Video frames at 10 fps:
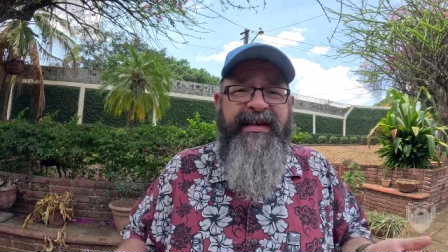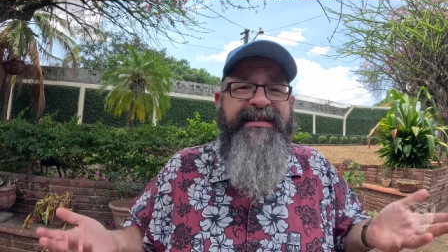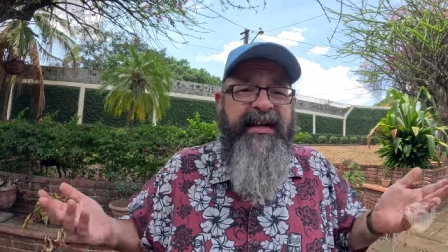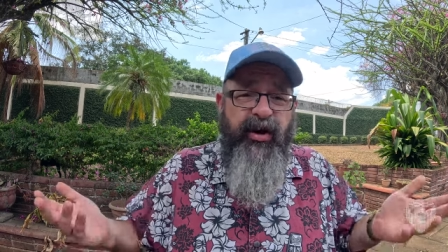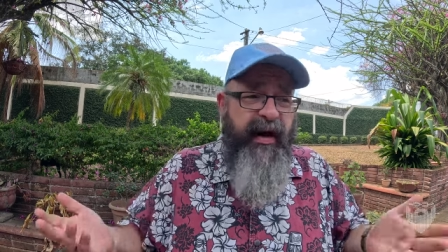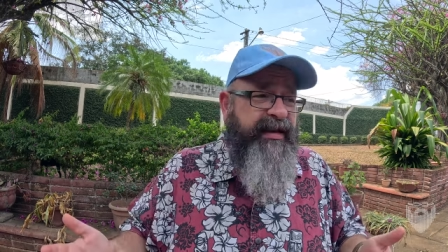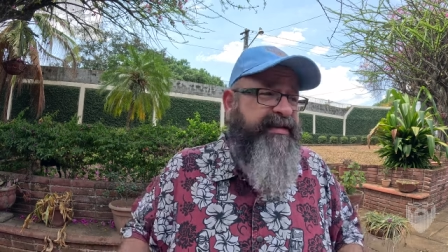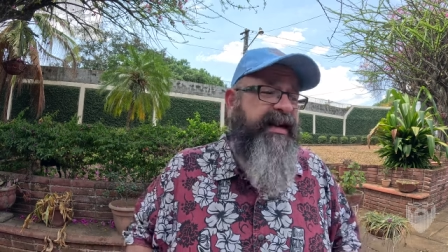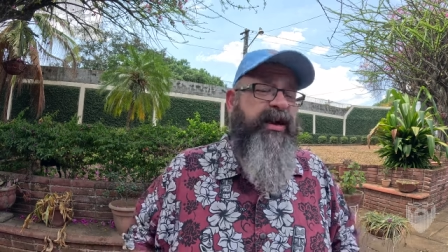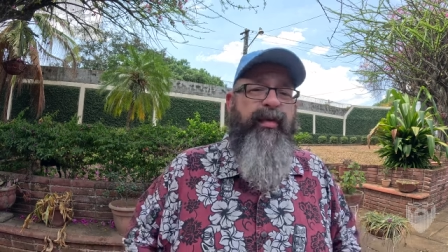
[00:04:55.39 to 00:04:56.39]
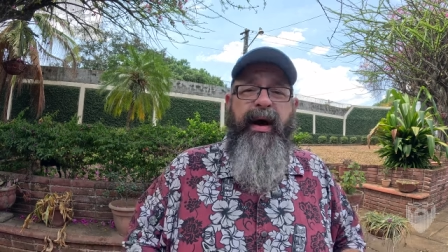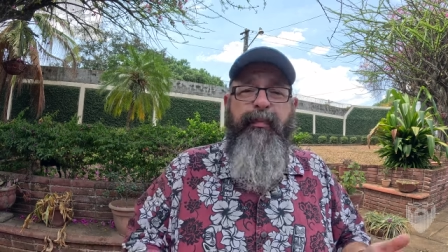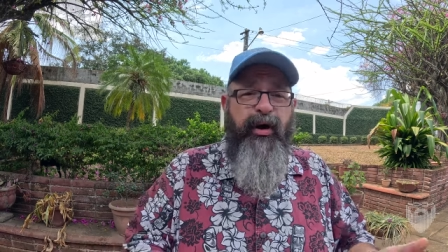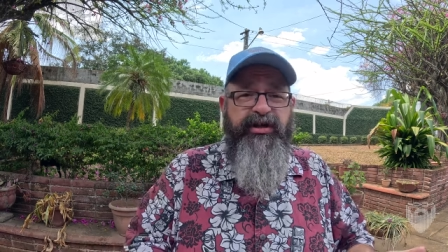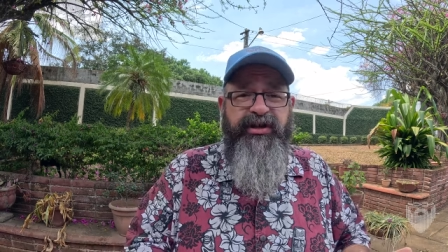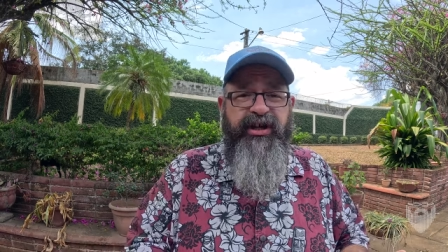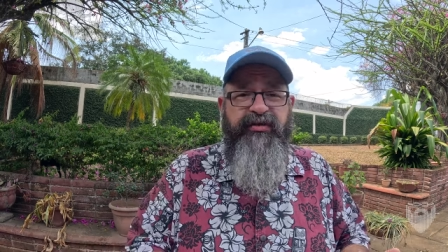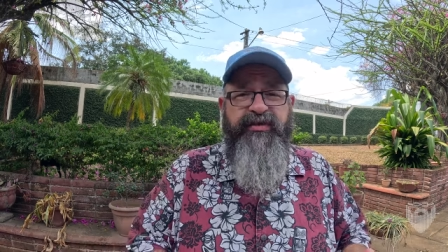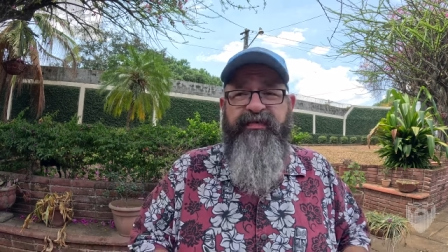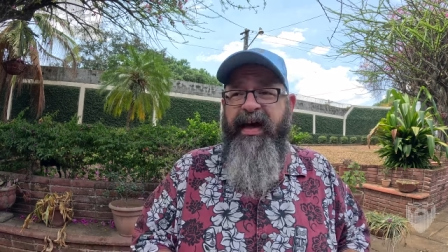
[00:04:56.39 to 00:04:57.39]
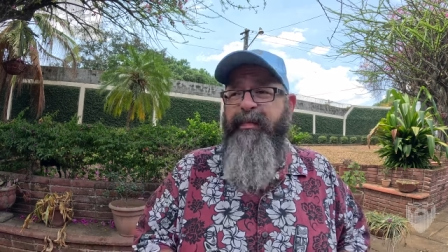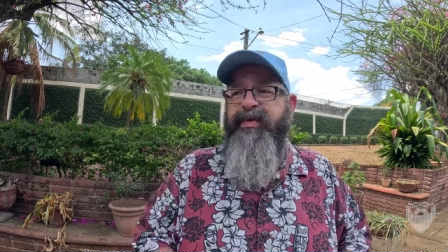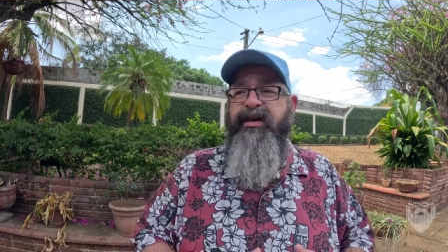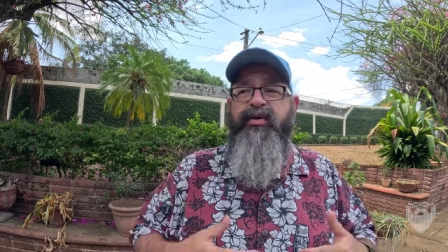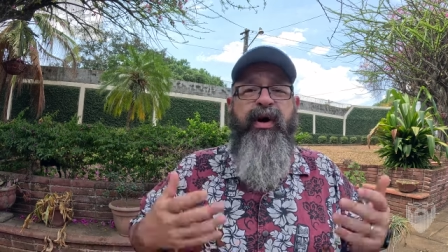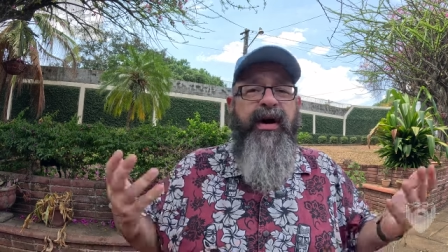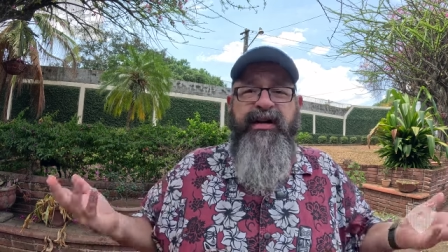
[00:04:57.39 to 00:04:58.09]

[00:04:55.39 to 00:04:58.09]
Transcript: cigarettes, taking away a partially used vape that you,